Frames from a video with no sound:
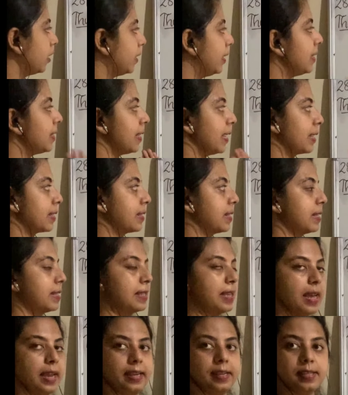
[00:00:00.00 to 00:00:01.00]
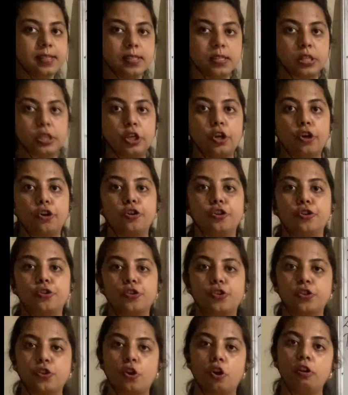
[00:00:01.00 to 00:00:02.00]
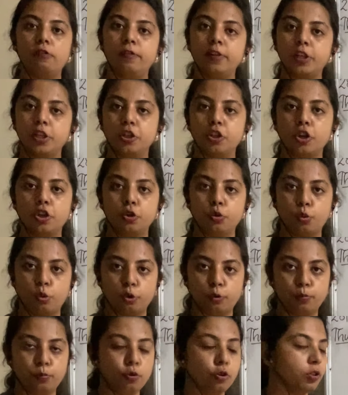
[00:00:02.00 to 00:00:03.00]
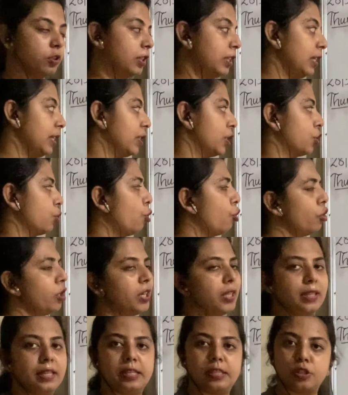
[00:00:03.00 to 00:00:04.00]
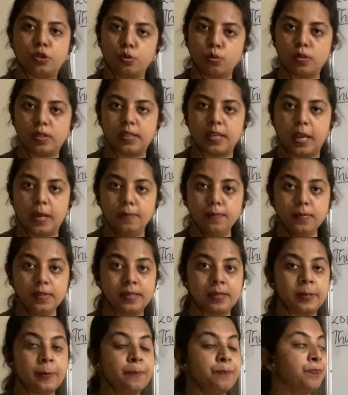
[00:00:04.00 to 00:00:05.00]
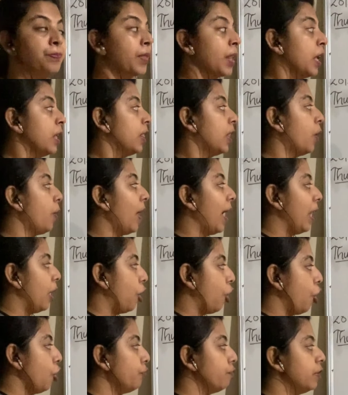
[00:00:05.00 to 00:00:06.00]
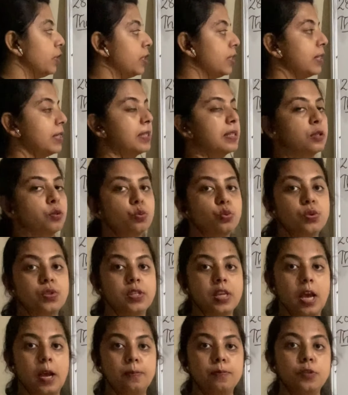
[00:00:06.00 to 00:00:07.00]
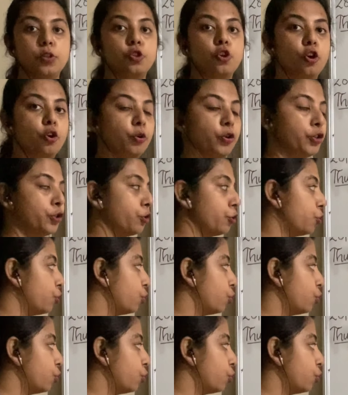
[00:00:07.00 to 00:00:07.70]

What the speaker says: this exercise, you are going to solve it in your notebook. Only these 2 sums. Now along with these 2 sums, you are going to